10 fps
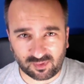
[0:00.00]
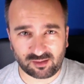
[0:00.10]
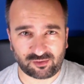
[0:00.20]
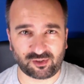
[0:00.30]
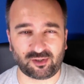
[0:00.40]

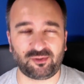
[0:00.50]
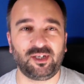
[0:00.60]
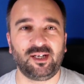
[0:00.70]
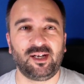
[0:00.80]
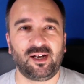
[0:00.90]
So
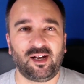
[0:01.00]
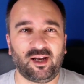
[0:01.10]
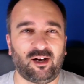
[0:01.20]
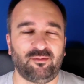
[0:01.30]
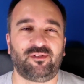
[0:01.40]

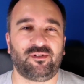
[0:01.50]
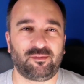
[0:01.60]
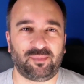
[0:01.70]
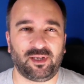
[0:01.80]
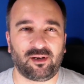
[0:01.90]
obviously, it's a
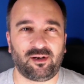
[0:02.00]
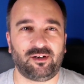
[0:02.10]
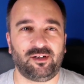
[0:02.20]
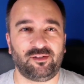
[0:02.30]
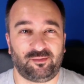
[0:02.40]
big
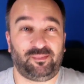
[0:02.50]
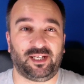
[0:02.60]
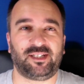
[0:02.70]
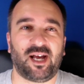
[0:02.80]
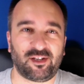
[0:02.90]
honor. It's a
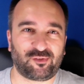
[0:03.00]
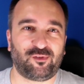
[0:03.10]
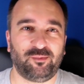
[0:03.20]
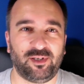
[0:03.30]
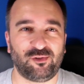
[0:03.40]
big task
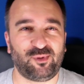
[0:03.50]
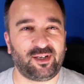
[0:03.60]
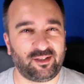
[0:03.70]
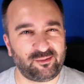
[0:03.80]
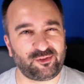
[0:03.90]
for me as
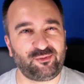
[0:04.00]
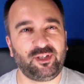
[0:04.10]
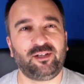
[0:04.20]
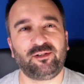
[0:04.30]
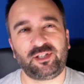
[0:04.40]
well. And it was
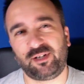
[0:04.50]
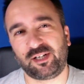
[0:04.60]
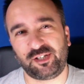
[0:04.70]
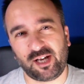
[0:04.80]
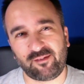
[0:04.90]
really good to
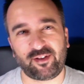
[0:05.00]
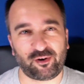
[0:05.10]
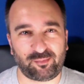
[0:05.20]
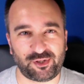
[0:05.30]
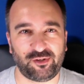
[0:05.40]
actually have that
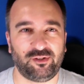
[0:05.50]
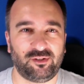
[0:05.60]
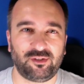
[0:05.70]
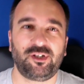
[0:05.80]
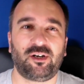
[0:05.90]
opportunity
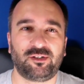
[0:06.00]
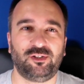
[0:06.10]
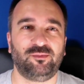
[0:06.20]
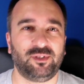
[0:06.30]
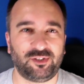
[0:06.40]
to talk to
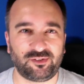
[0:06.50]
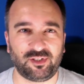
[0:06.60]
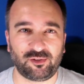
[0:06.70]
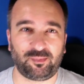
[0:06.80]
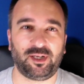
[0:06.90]
him and just
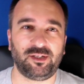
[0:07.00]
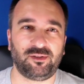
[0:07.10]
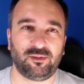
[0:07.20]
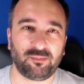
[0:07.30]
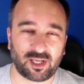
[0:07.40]
explain to
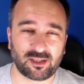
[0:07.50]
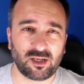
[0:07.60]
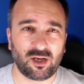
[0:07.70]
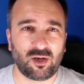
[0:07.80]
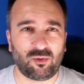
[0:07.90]
him that,
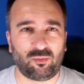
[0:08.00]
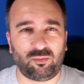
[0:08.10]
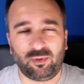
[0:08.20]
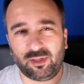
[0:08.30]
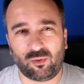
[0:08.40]

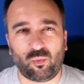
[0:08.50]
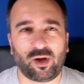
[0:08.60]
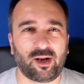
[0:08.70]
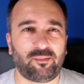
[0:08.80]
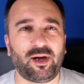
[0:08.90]
you know,
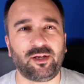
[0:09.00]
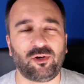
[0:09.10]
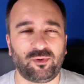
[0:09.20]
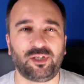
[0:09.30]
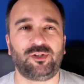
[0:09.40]
what am I
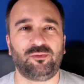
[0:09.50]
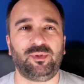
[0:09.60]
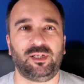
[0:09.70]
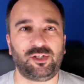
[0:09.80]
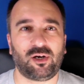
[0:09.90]
going to
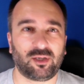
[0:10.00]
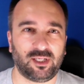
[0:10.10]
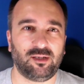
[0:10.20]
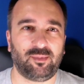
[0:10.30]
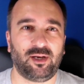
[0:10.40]
be
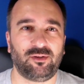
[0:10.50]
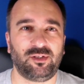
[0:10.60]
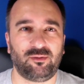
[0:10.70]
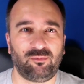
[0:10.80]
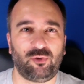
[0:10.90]
talking about
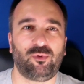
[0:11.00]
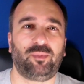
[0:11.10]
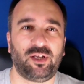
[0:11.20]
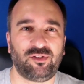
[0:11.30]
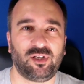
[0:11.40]

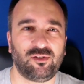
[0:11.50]
replacing